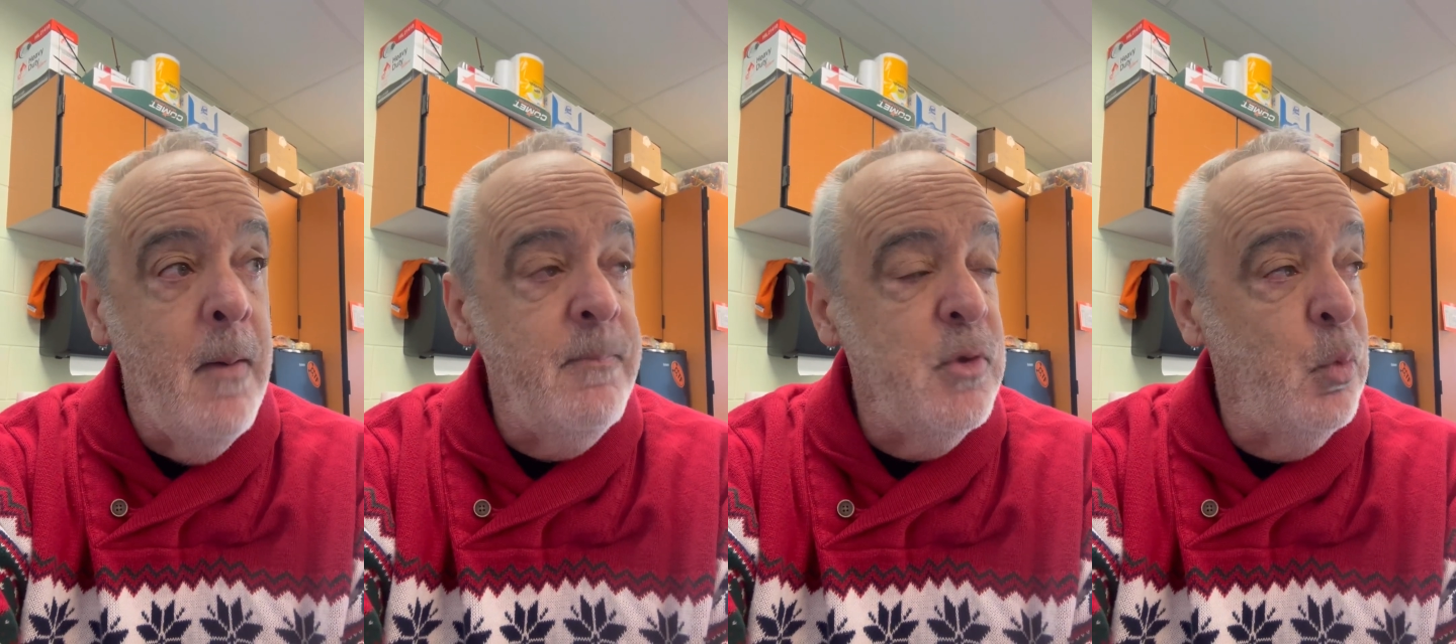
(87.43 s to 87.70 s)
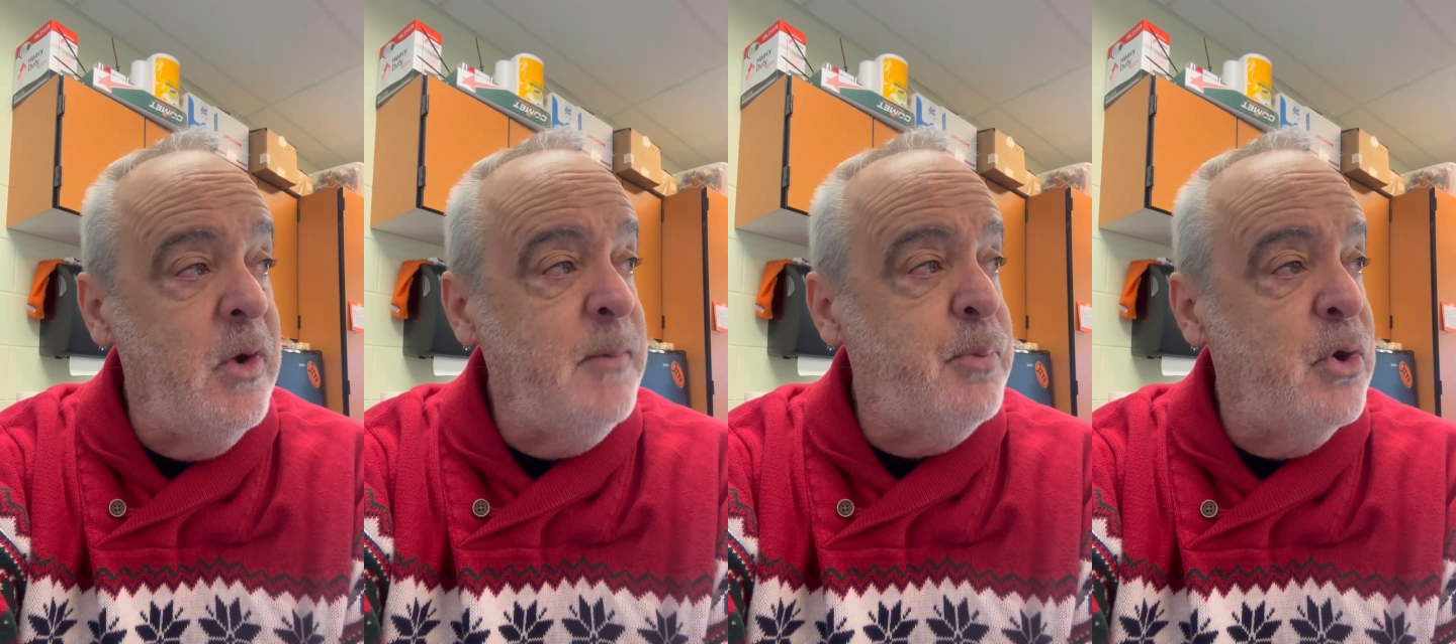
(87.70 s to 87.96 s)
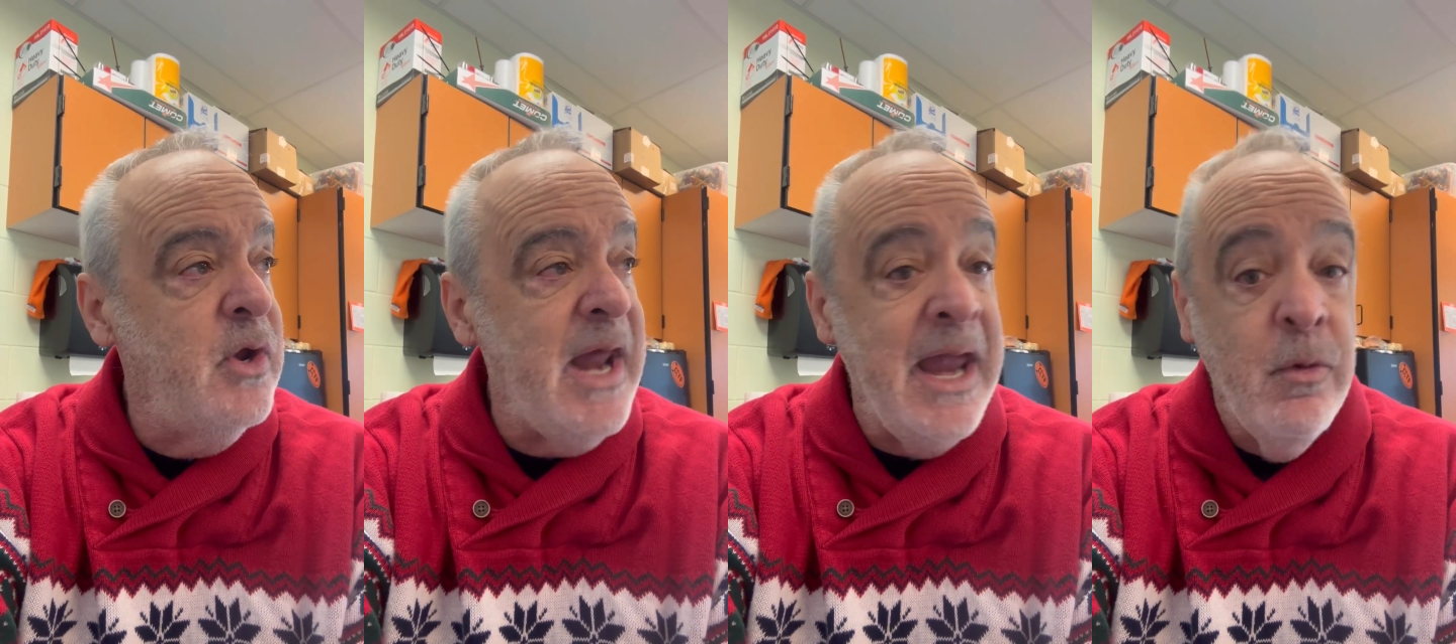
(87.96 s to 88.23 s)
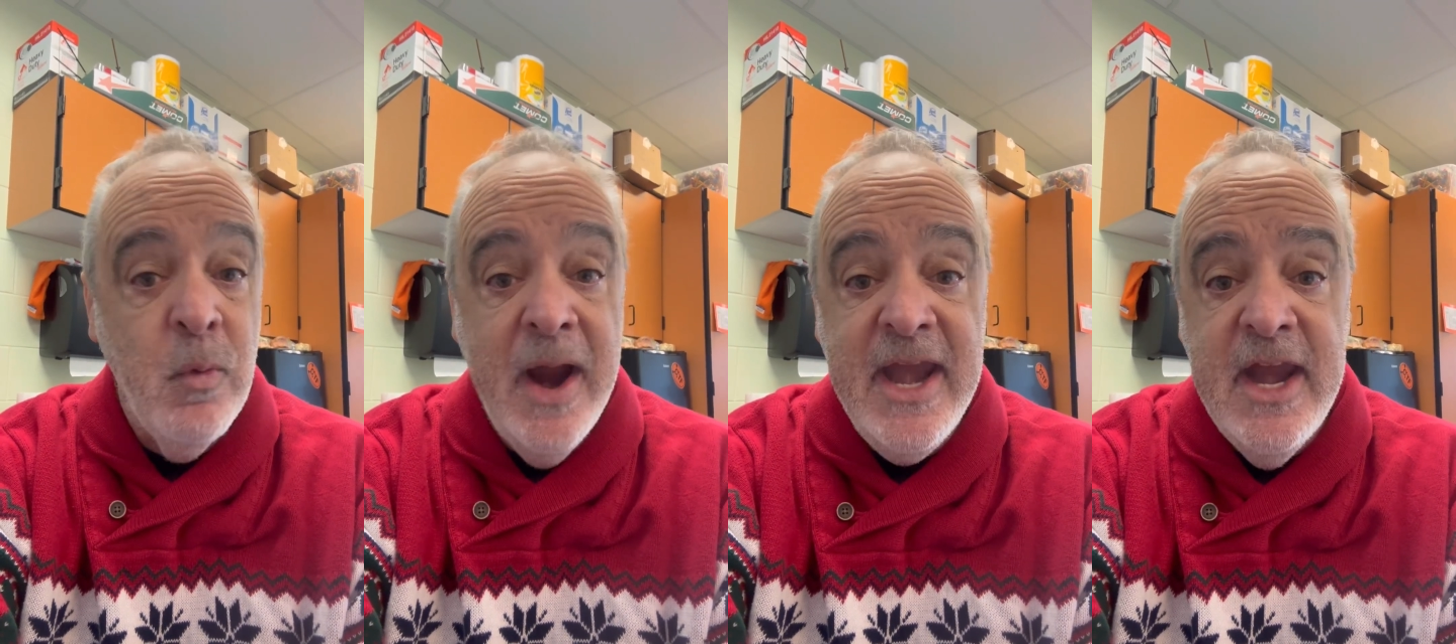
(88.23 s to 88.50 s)
We put a
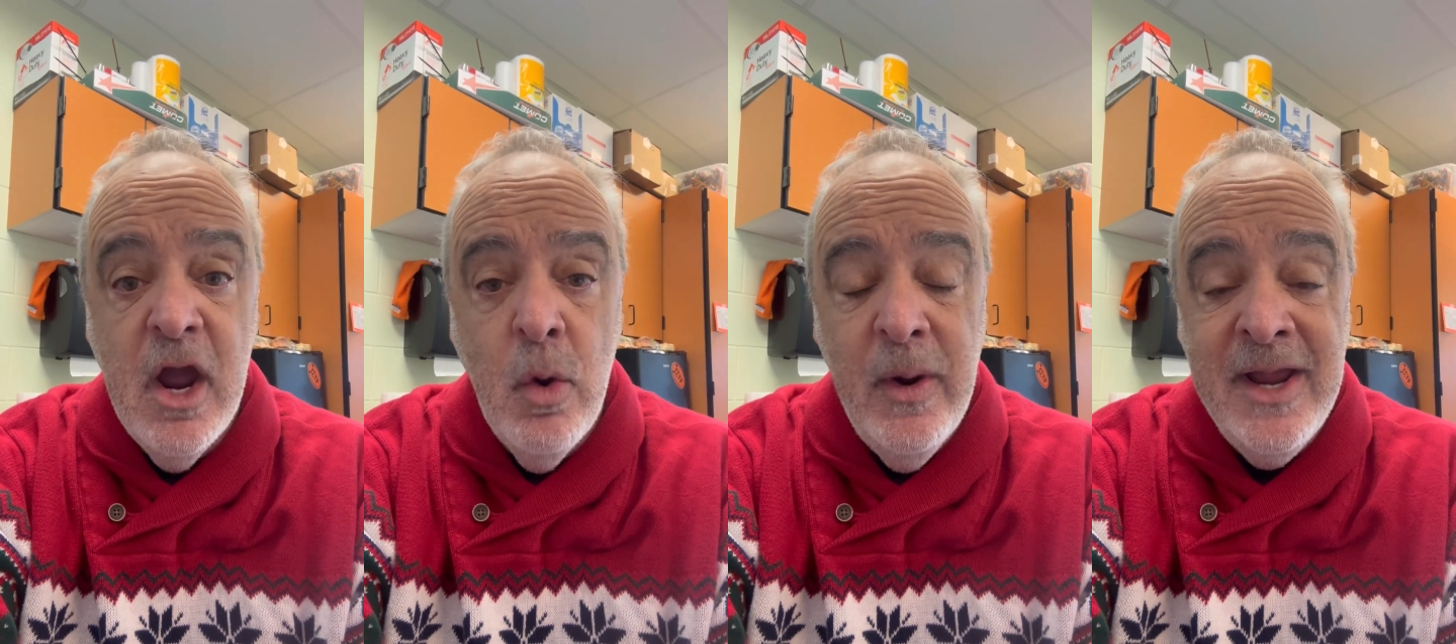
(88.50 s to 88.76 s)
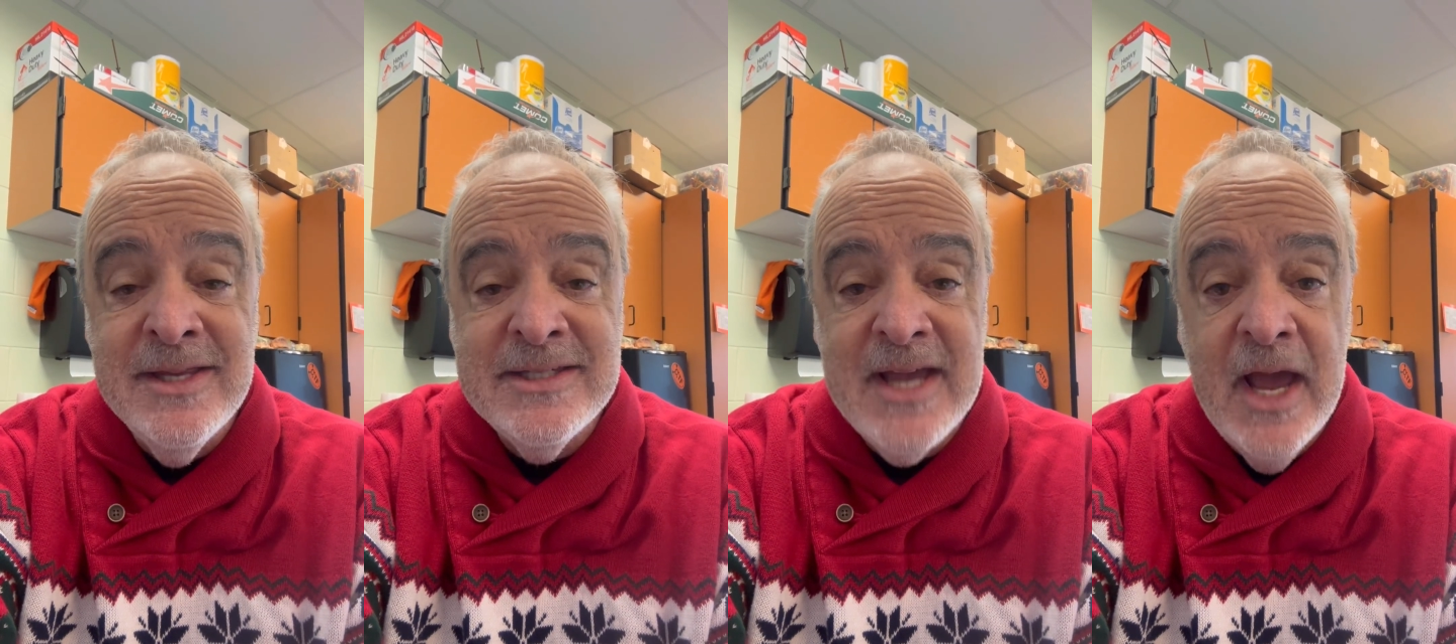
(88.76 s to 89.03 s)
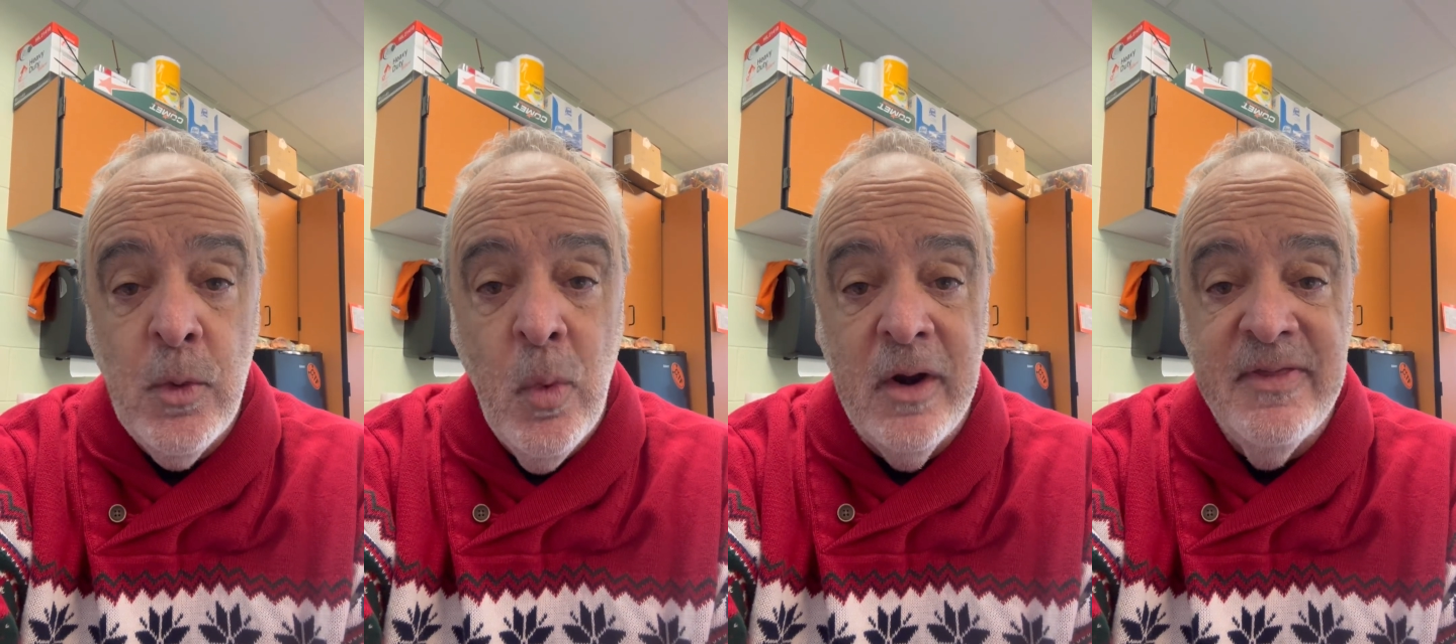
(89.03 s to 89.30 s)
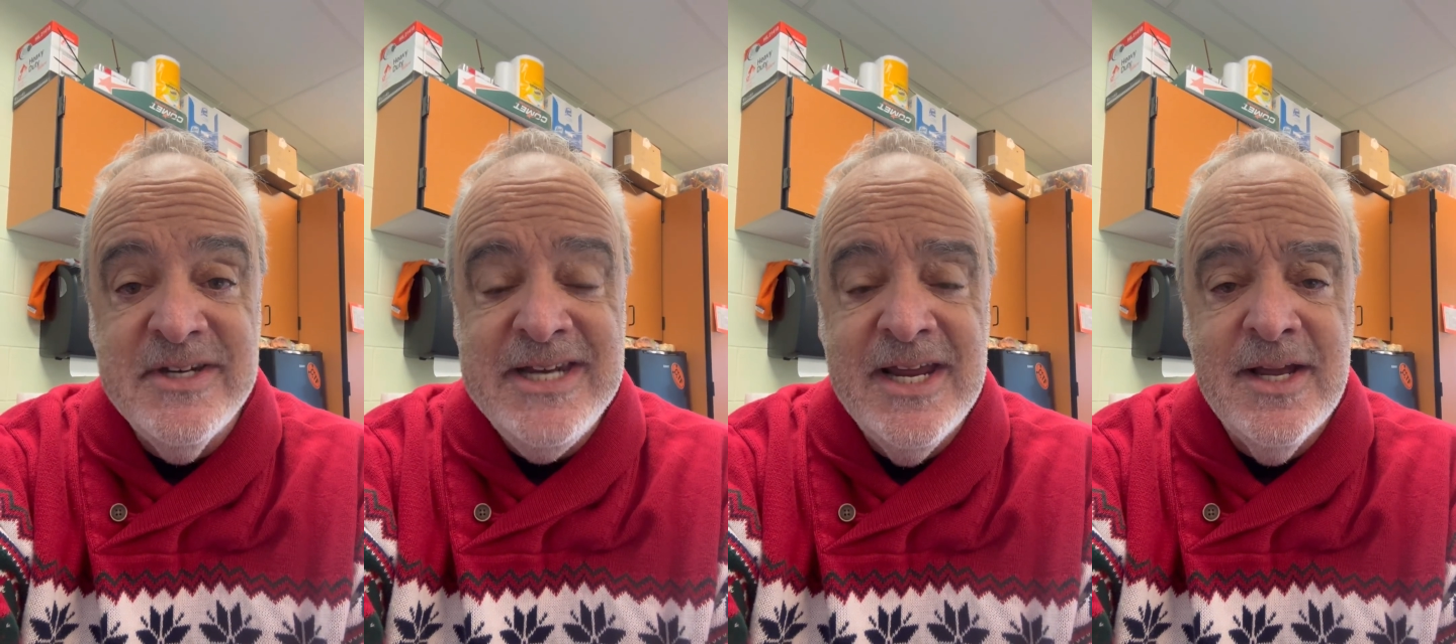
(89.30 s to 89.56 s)
radio inside one
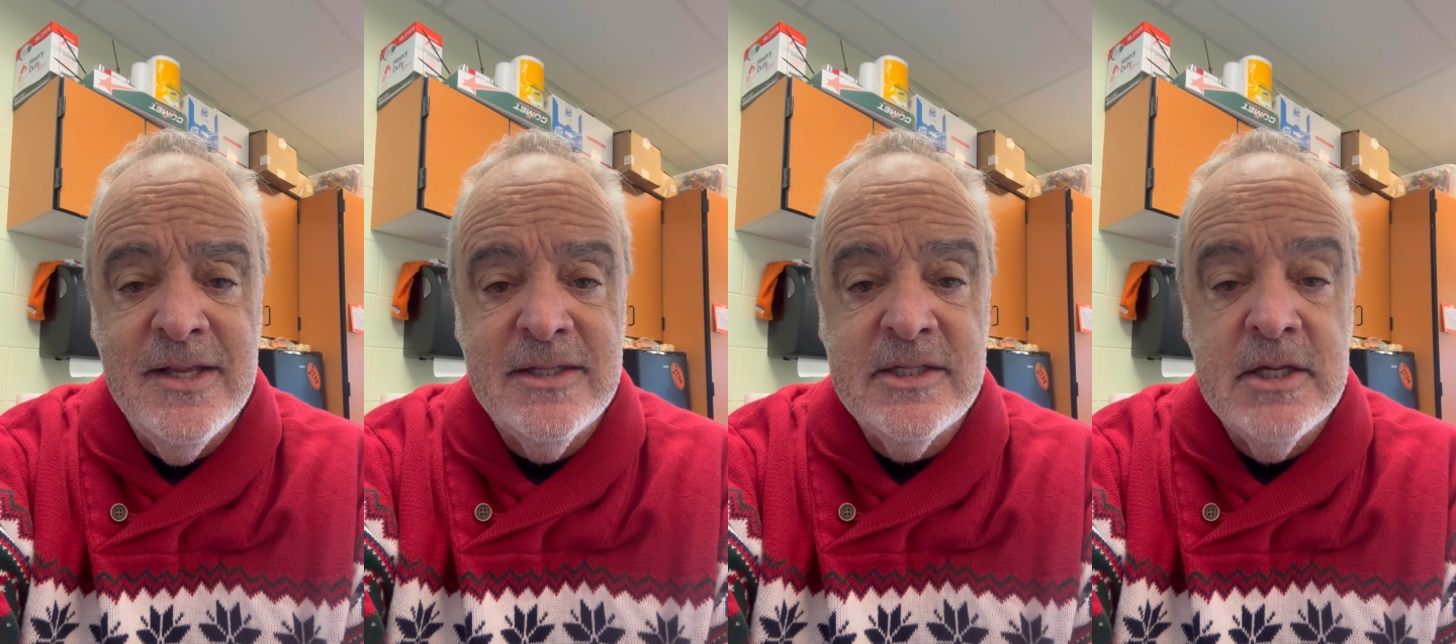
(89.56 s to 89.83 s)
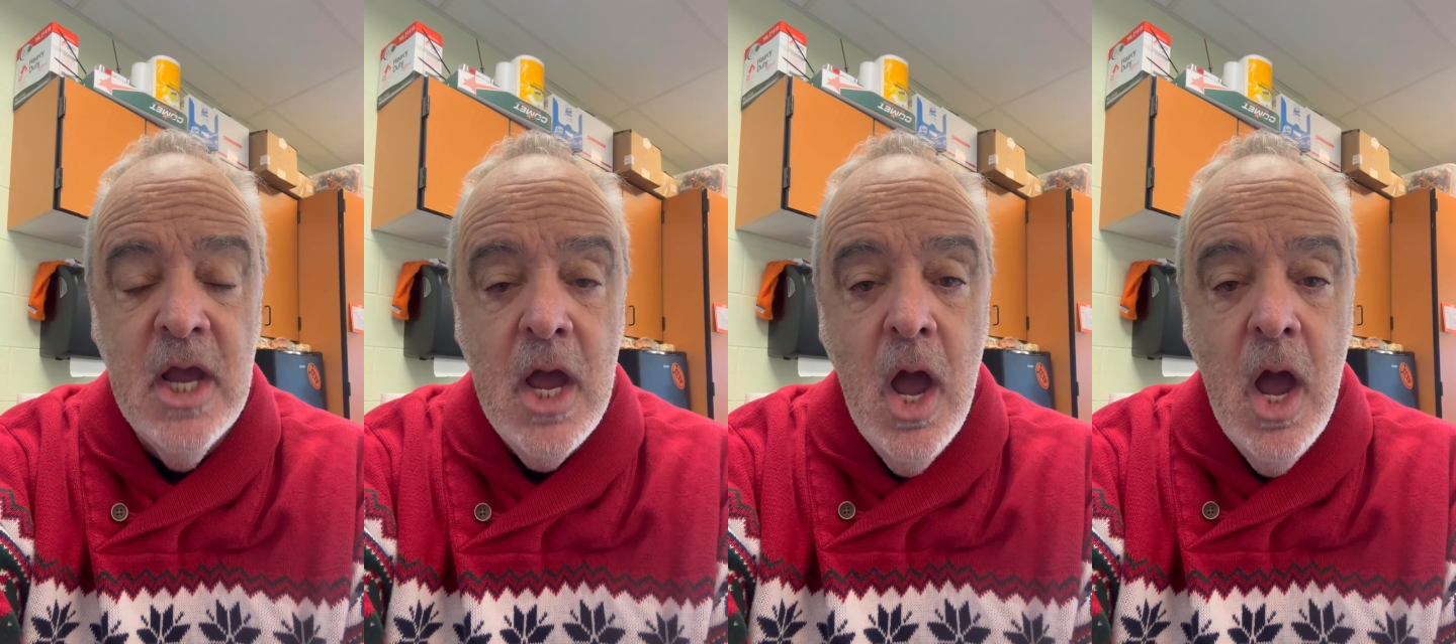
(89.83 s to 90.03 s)
of the tents,